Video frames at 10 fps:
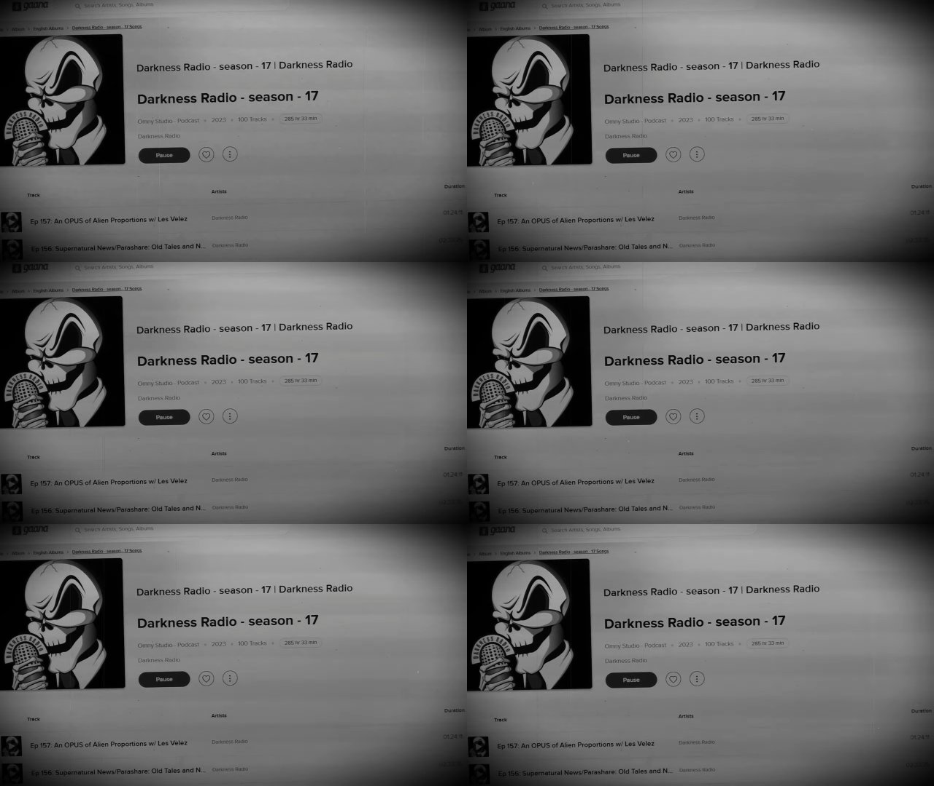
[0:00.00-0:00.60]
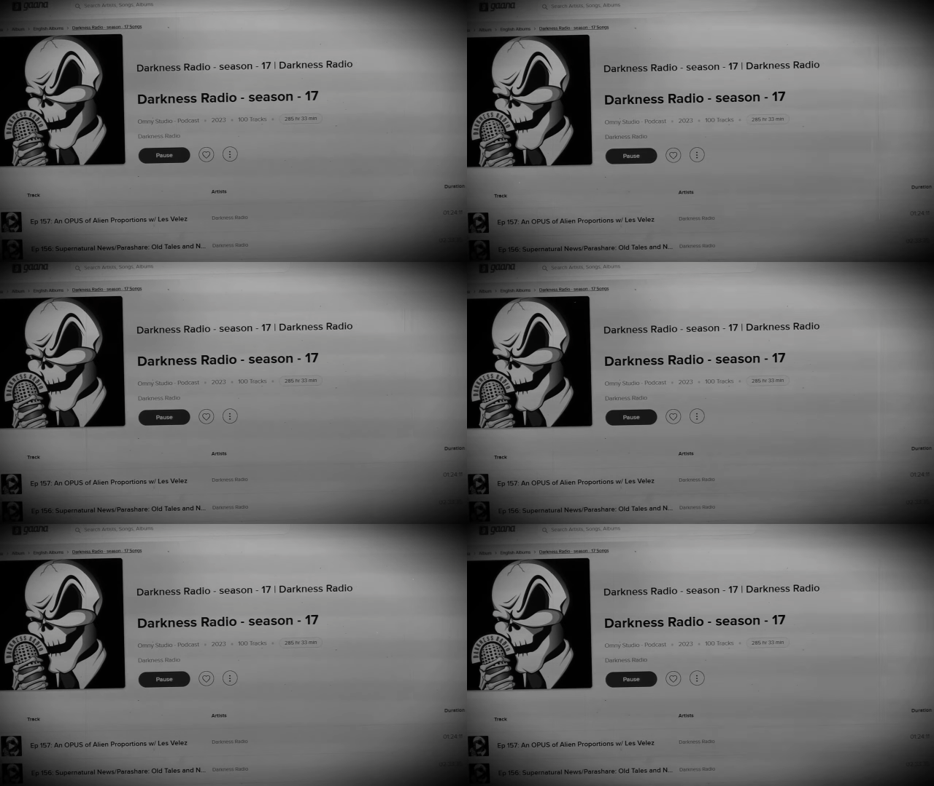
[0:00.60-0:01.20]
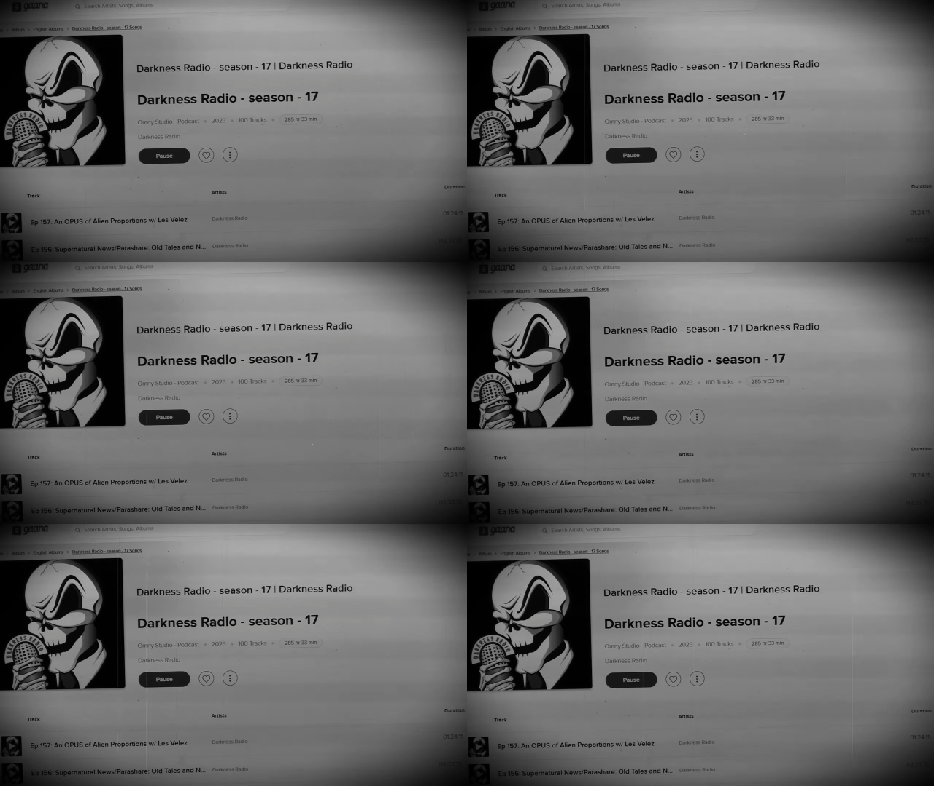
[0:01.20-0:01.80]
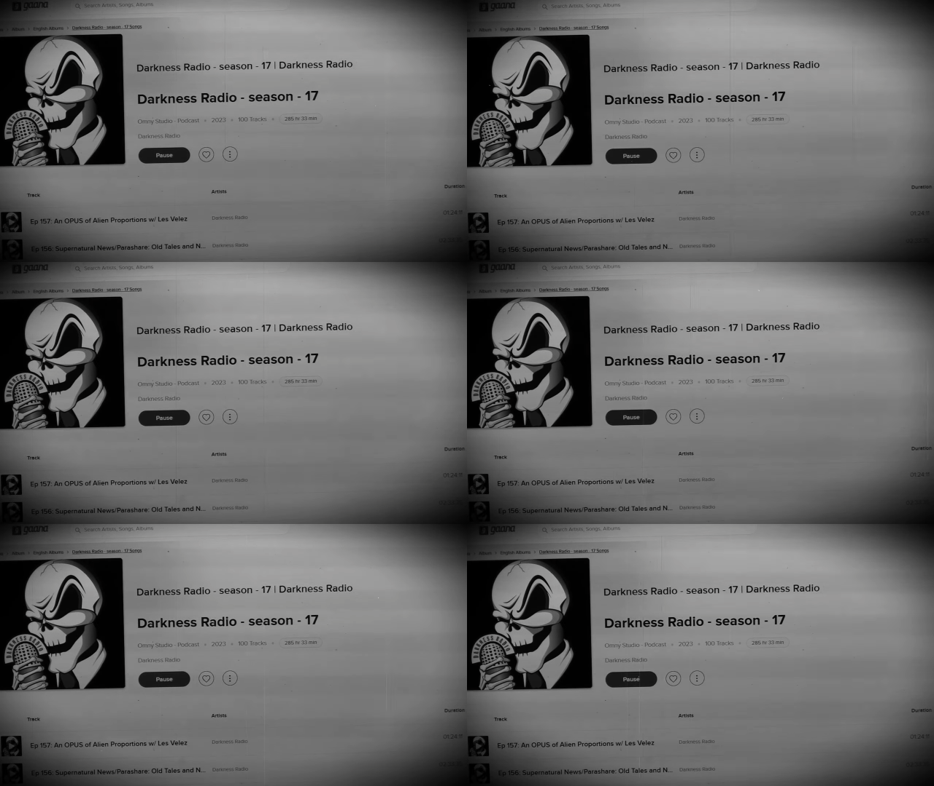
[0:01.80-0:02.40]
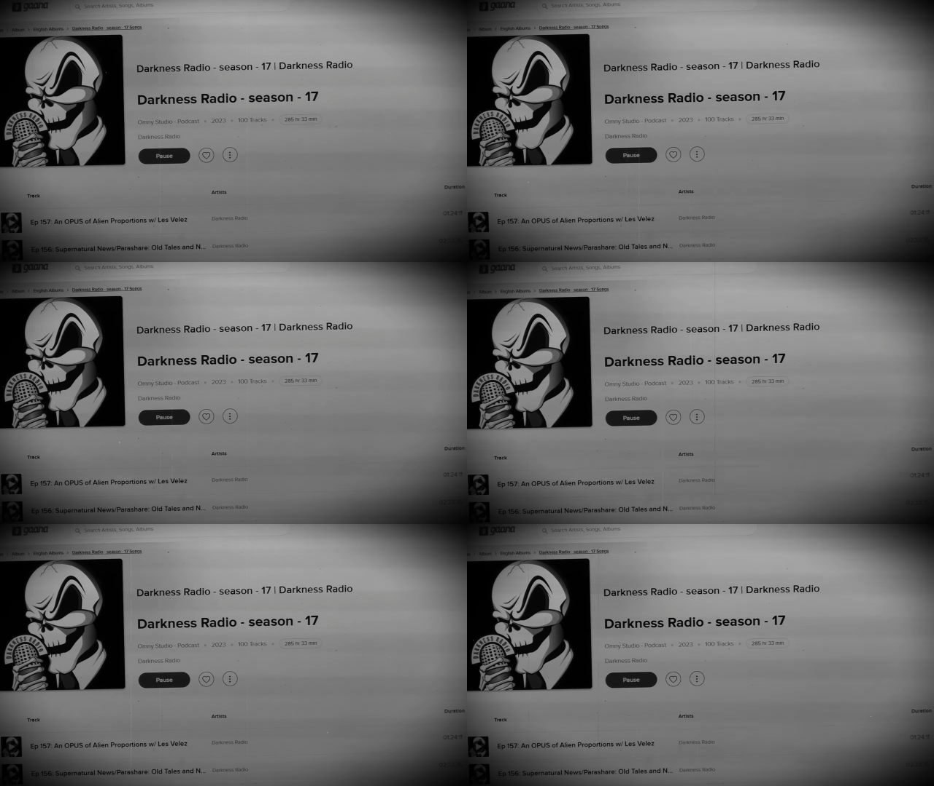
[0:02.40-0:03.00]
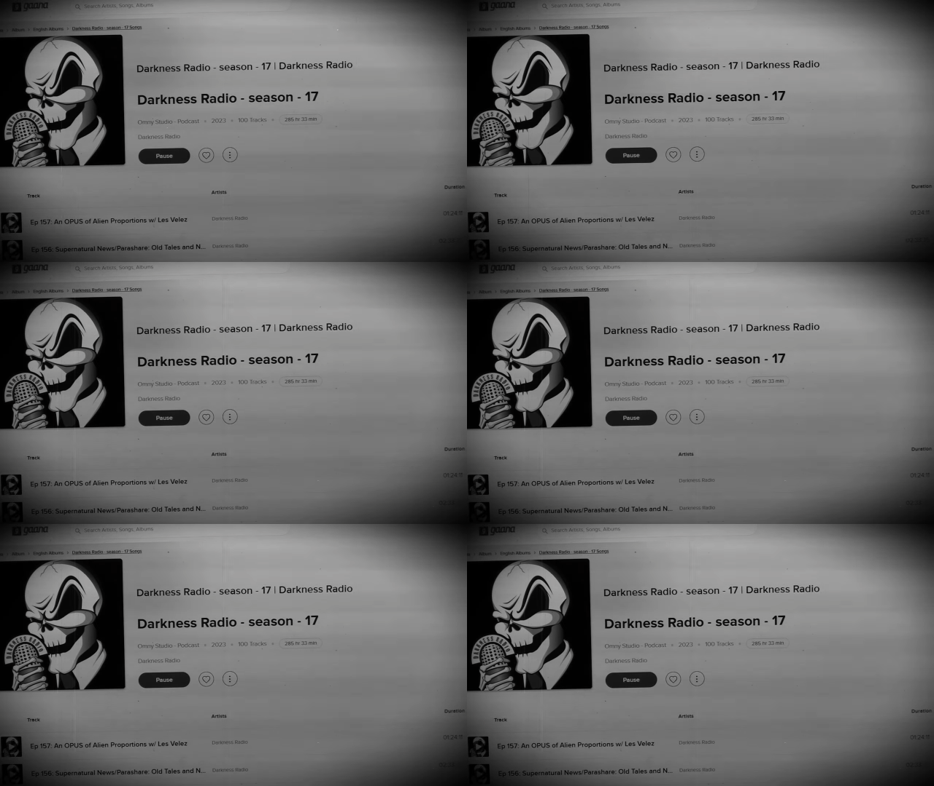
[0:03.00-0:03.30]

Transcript: Nobody's mouth can be seen.